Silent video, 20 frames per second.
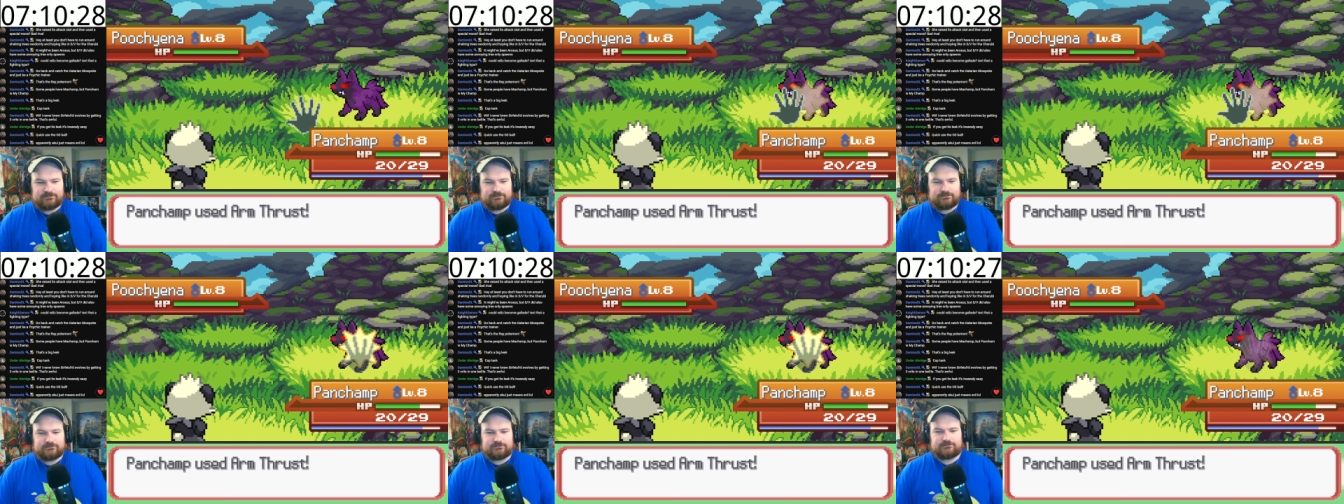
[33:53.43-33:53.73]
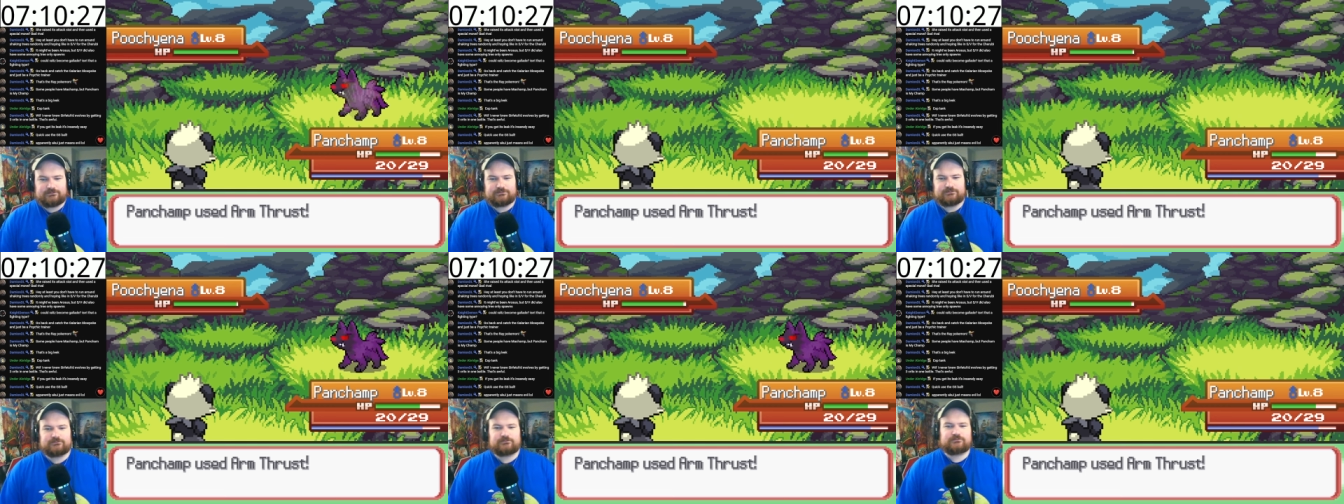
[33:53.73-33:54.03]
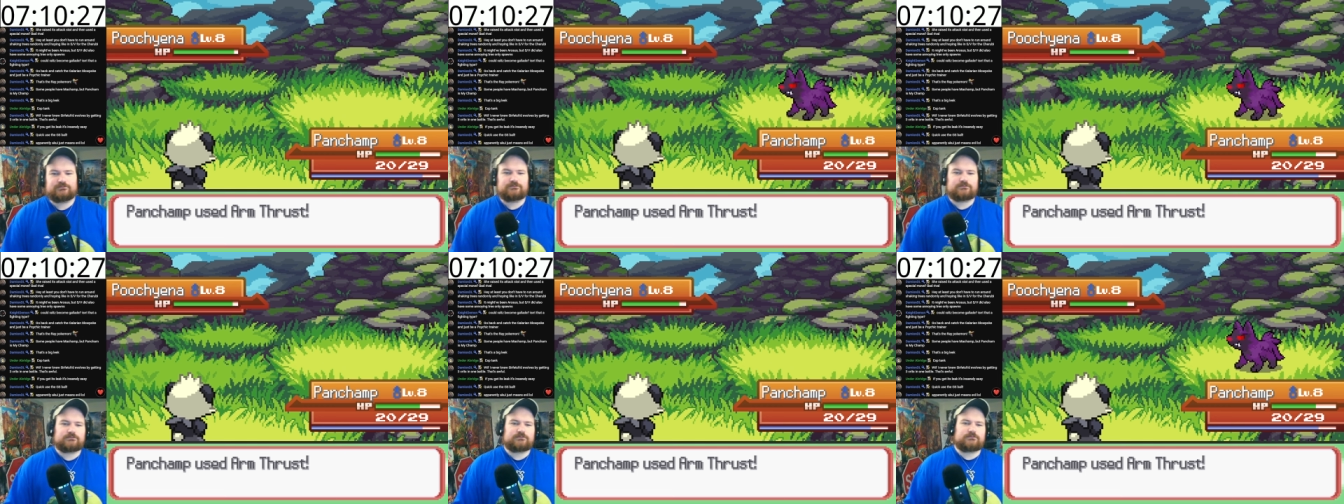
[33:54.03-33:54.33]

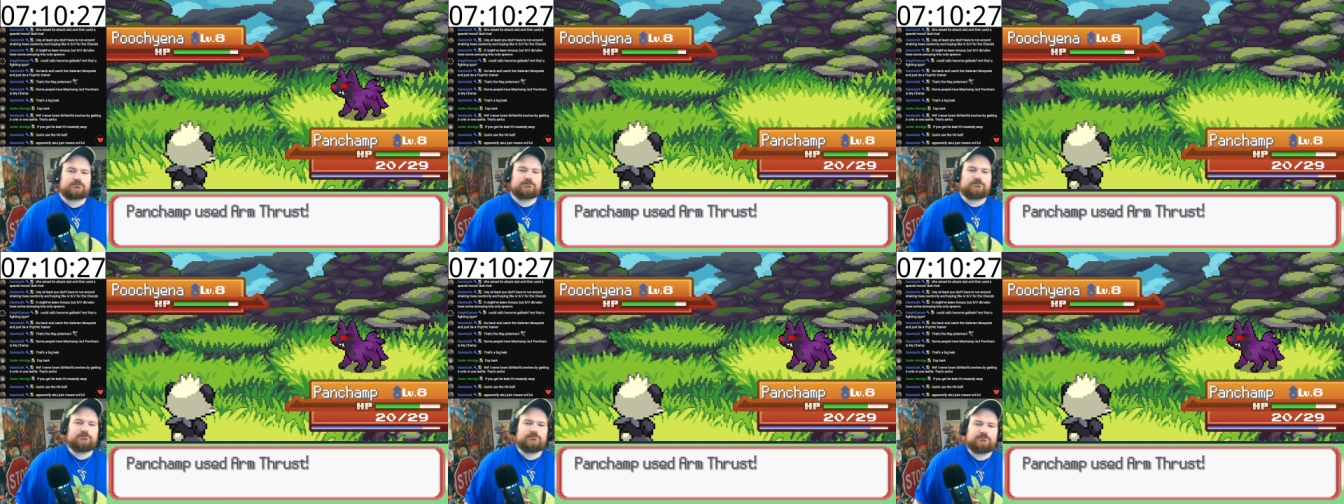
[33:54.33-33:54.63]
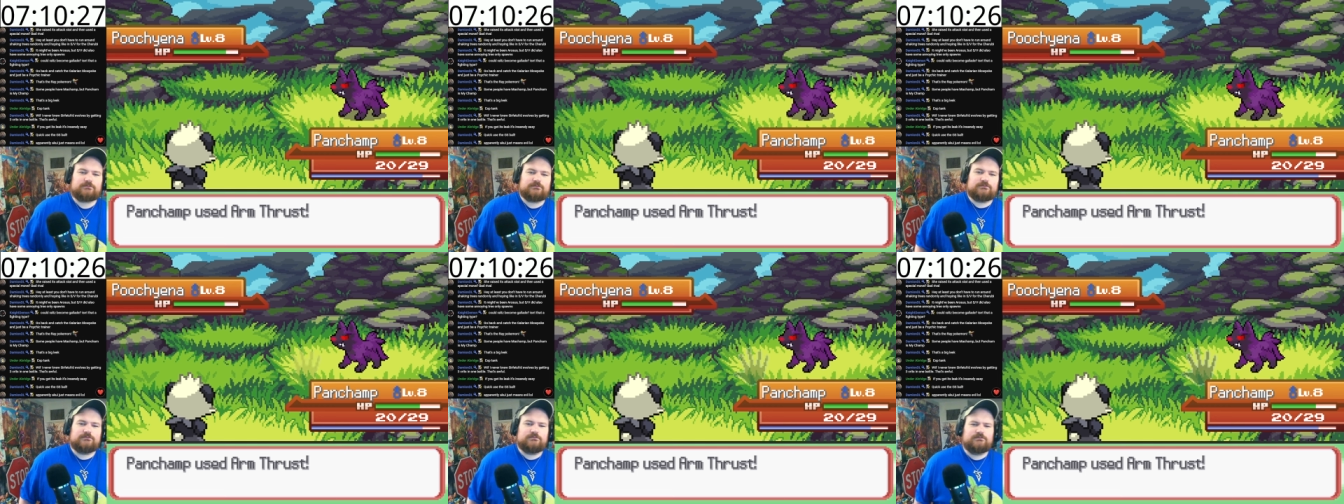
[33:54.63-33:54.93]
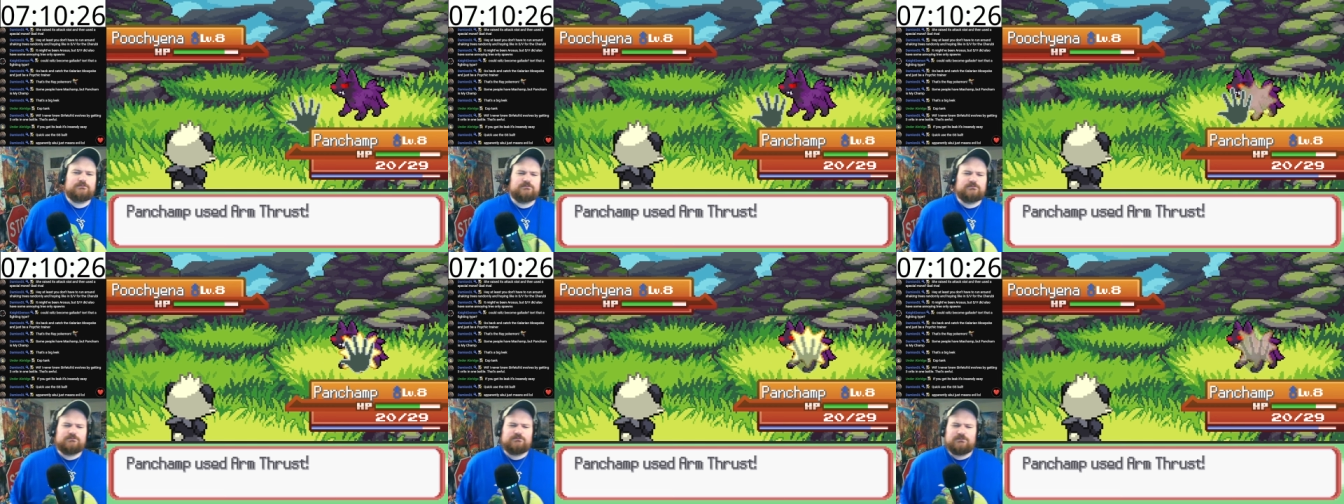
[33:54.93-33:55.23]

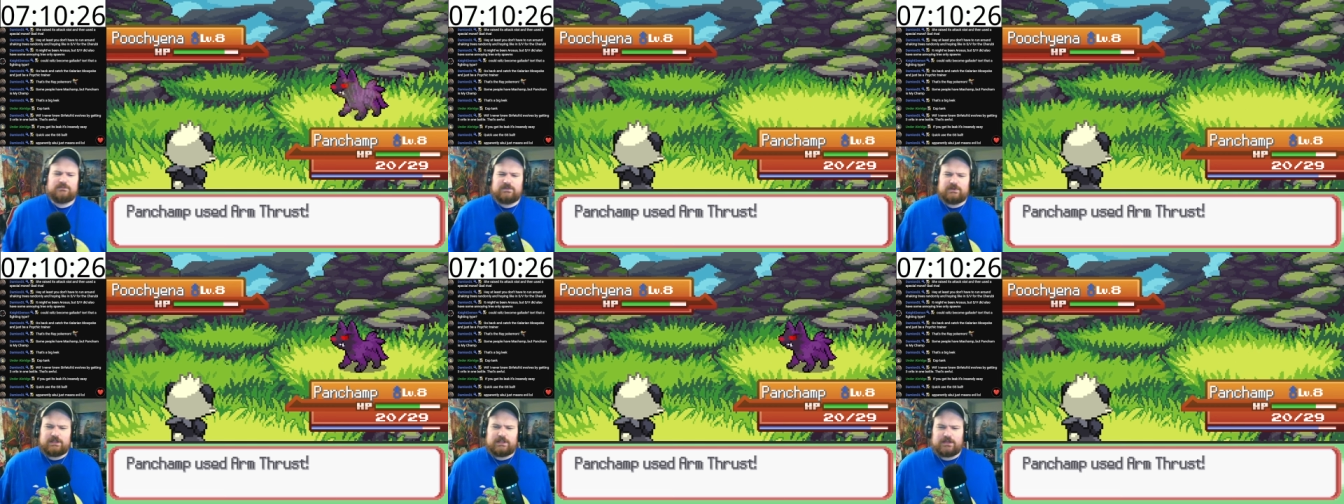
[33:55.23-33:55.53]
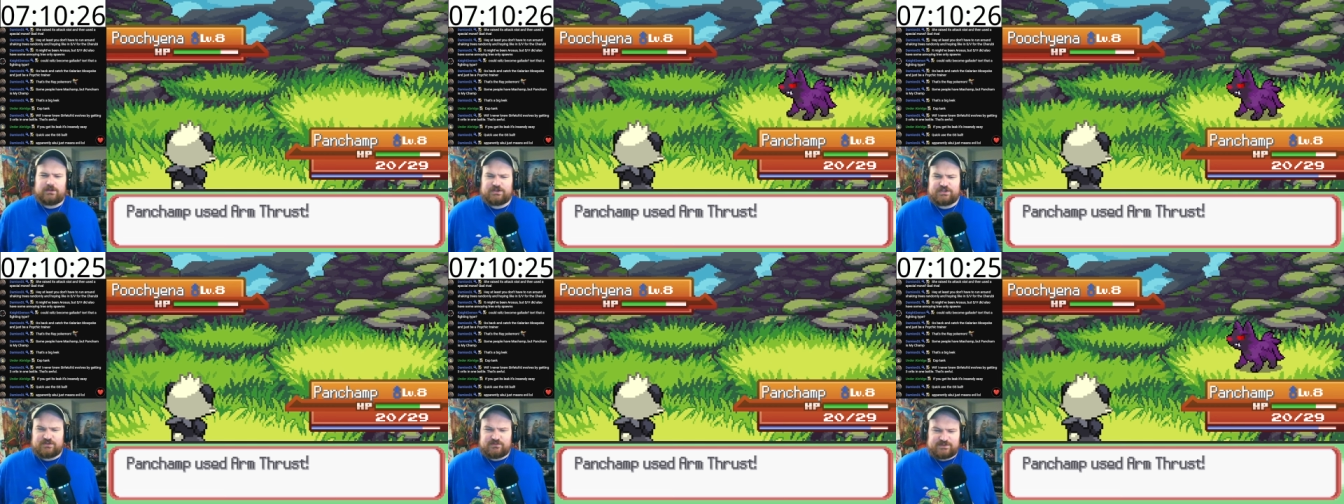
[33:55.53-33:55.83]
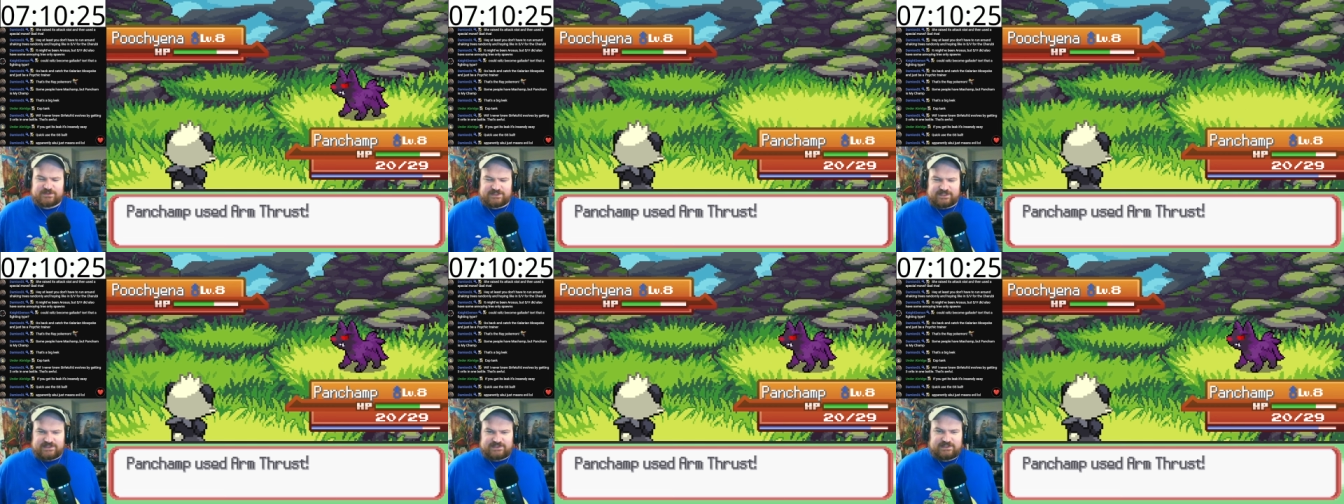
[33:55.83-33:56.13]
Will you
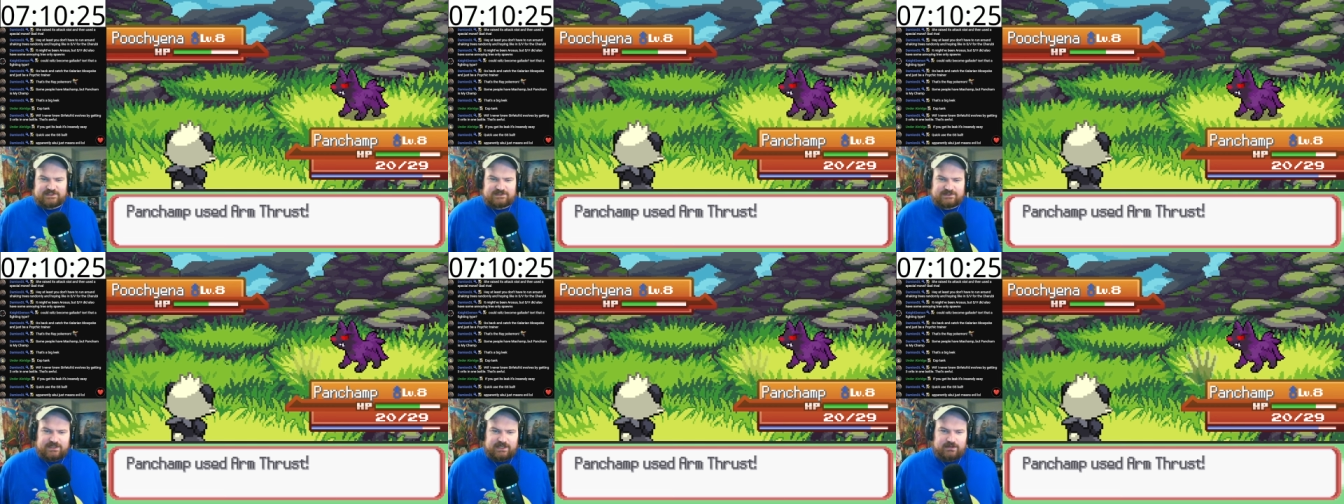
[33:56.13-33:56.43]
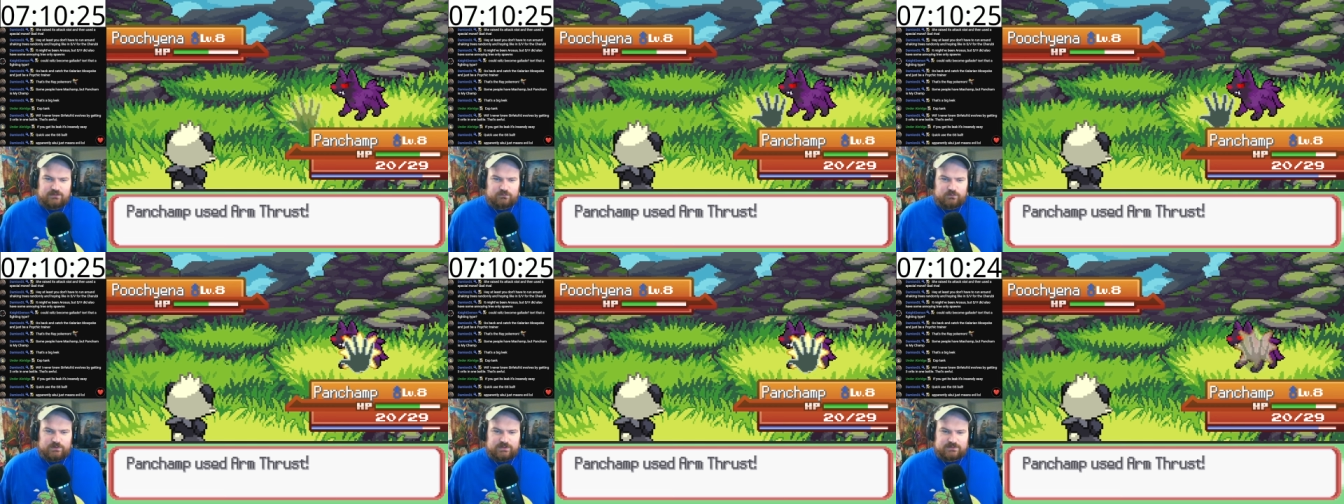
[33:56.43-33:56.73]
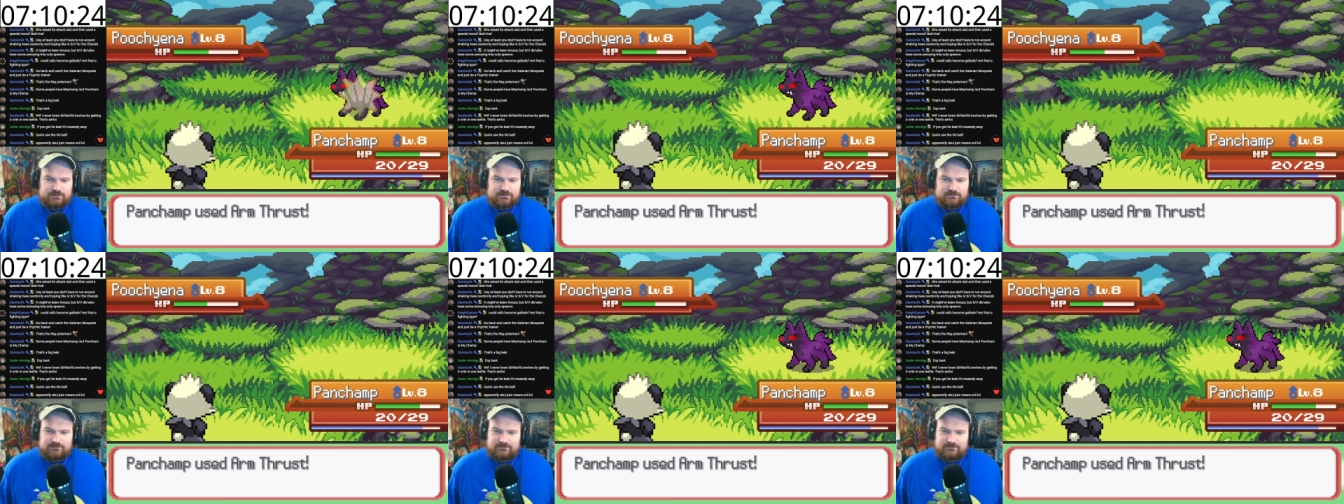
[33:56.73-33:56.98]
resist this now? What?